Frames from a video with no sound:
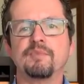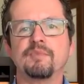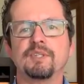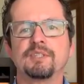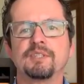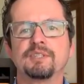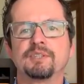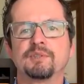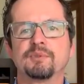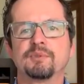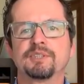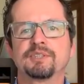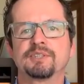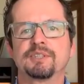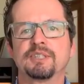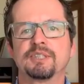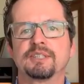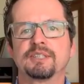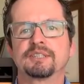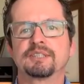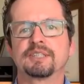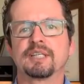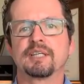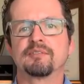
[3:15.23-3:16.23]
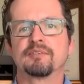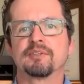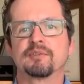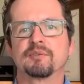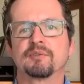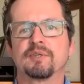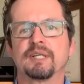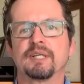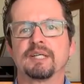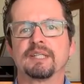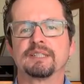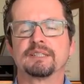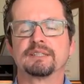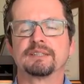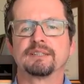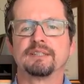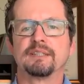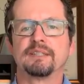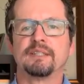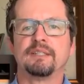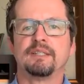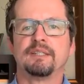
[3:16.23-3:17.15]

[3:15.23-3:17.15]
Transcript: So what she discovered was